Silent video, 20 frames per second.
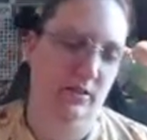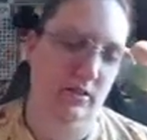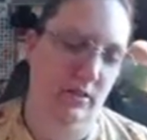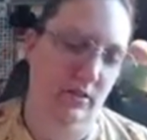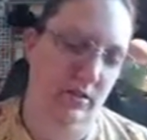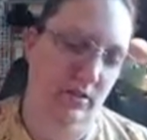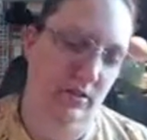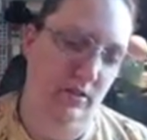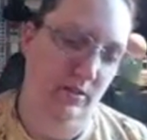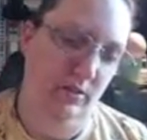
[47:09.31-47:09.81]

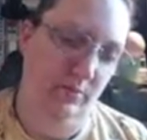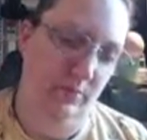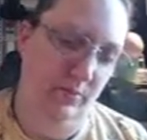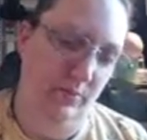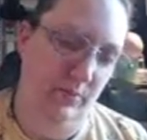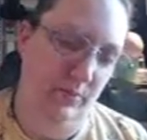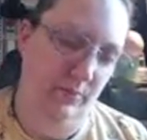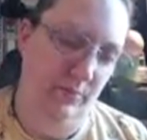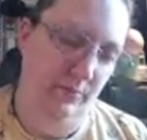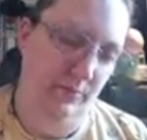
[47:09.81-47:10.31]

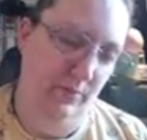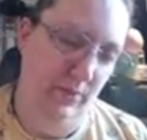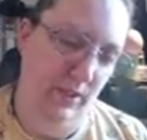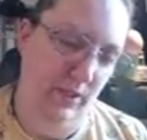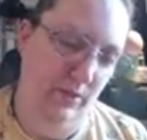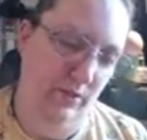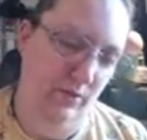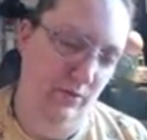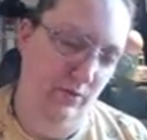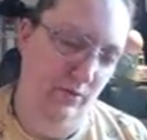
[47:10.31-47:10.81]
I
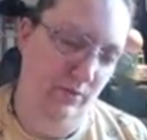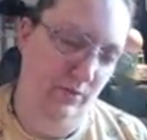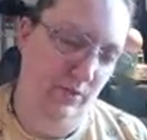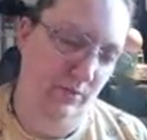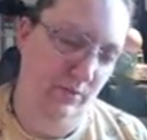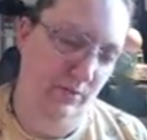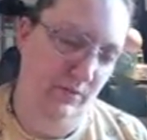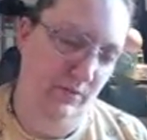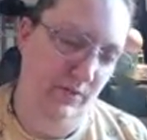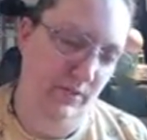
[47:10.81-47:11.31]
know some
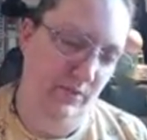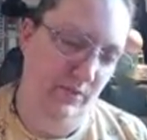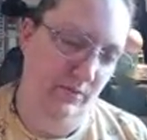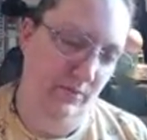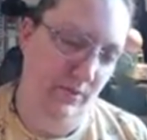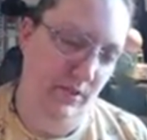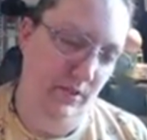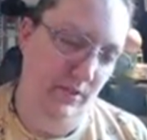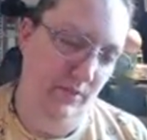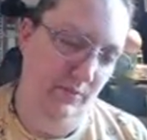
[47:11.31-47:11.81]
of us
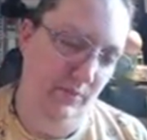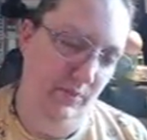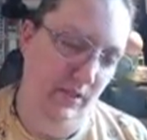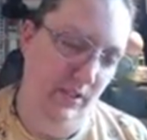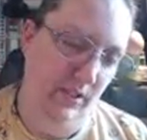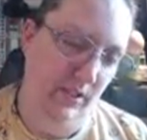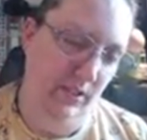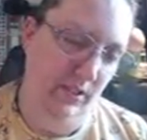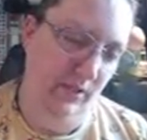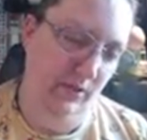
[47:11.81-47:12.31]
might be
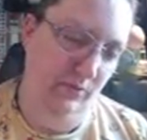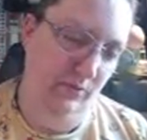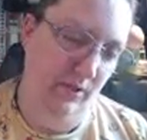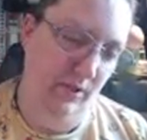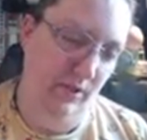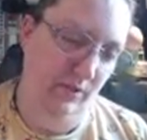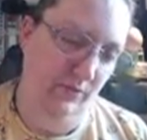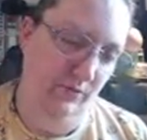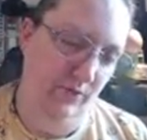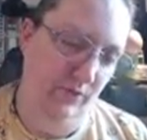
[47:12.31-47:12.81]
getting
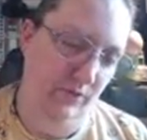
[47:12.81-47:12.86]
ready for